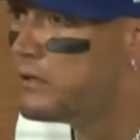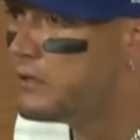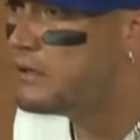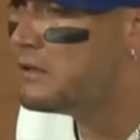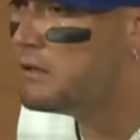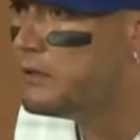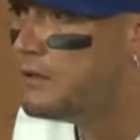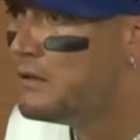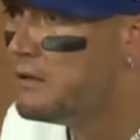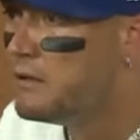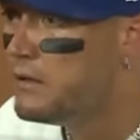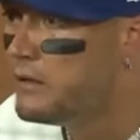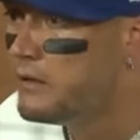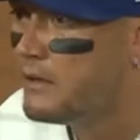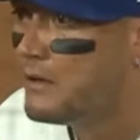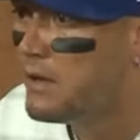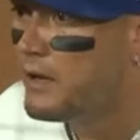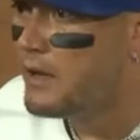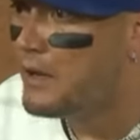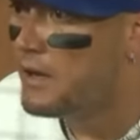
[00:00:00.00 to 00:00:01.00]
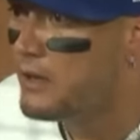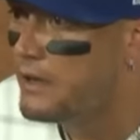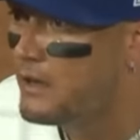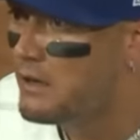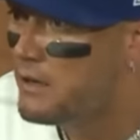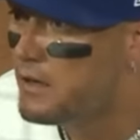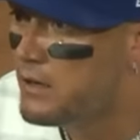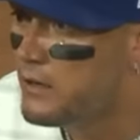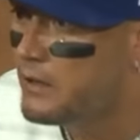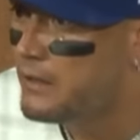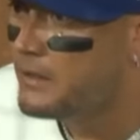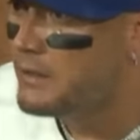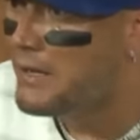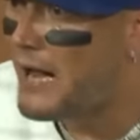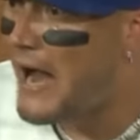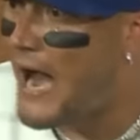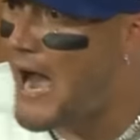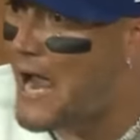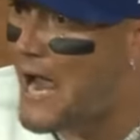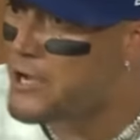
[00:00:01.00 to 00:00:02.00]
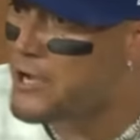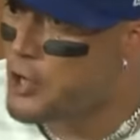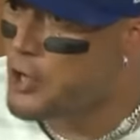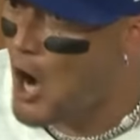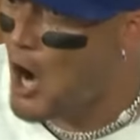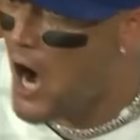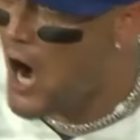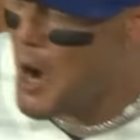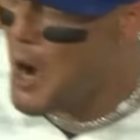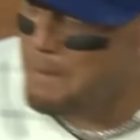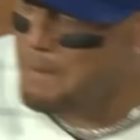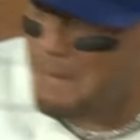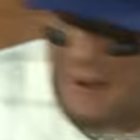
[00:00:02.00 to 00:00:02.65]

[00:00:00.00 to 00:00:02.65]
I'm running to the bag. How could I obstruct?